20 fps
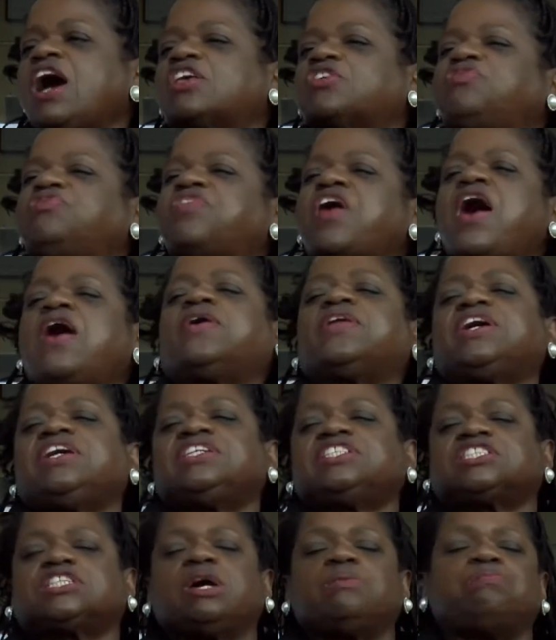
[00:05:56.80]
Because
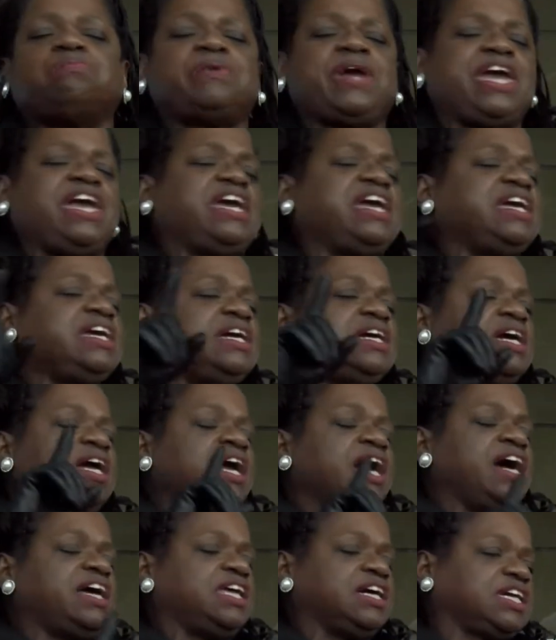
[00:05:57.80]
voting should be
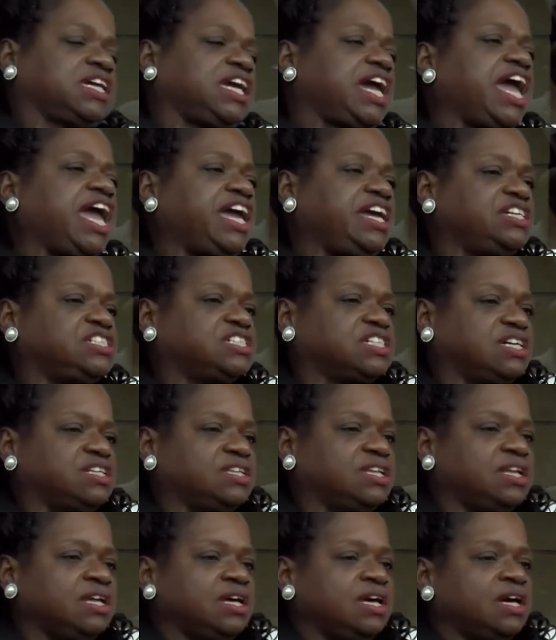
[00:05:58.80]
an
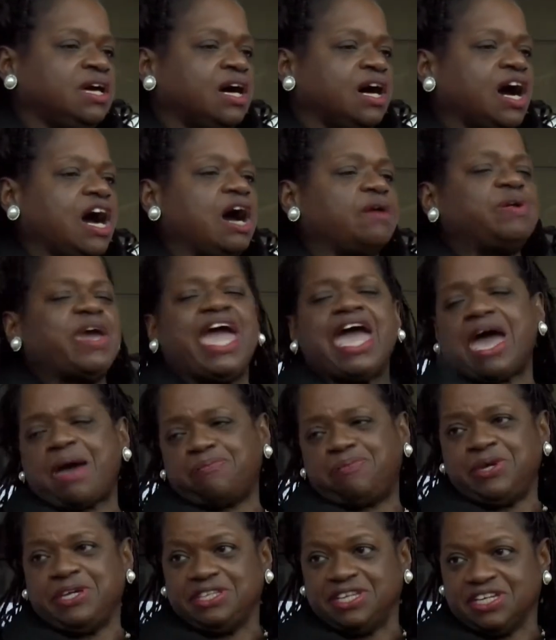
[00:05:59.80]
occasion of
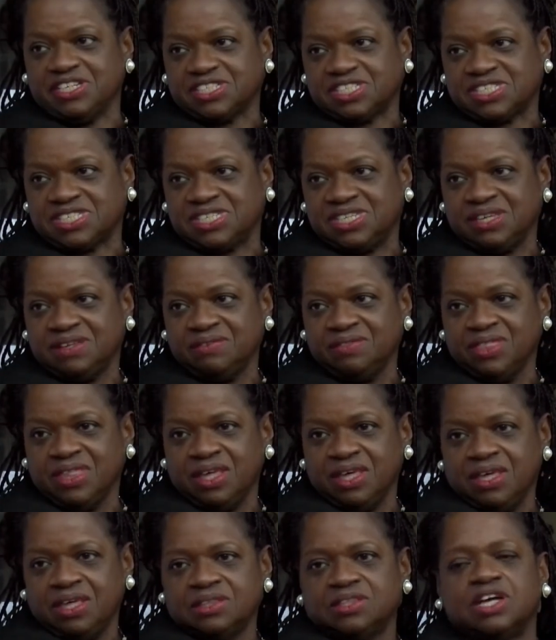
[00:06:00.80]
happiness.
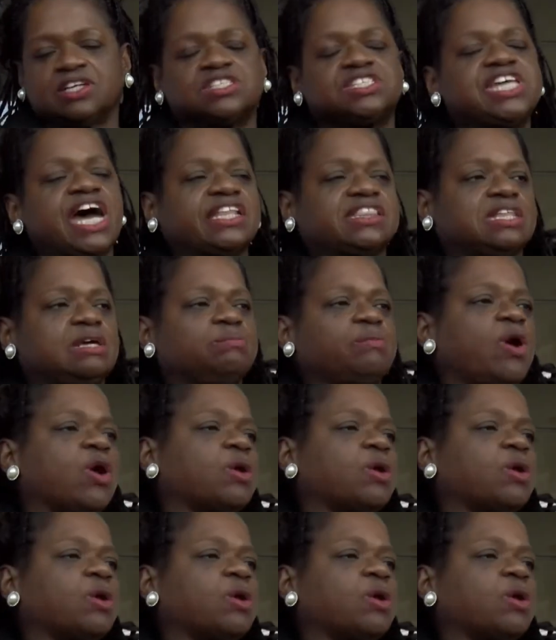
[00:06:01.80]
There's nothing